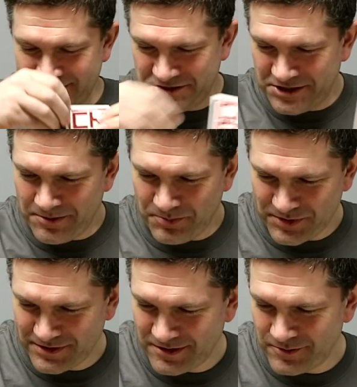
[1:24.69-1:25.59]
Chap.
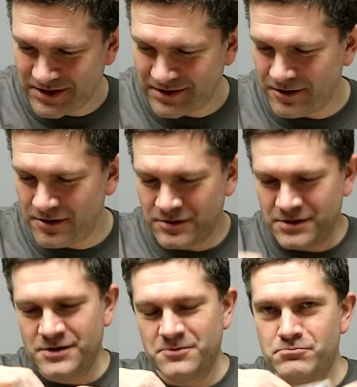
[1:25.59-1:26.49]
There we go.
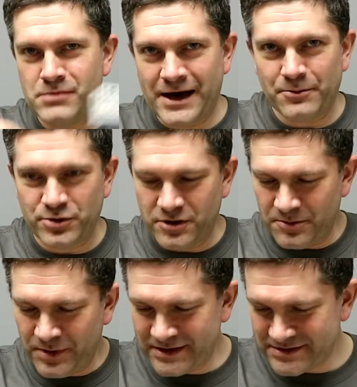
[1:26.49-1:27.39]
Matte
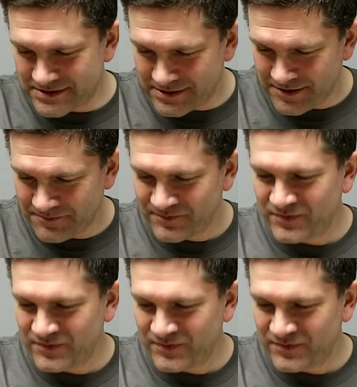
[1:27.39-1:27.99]
Proto-Pasta.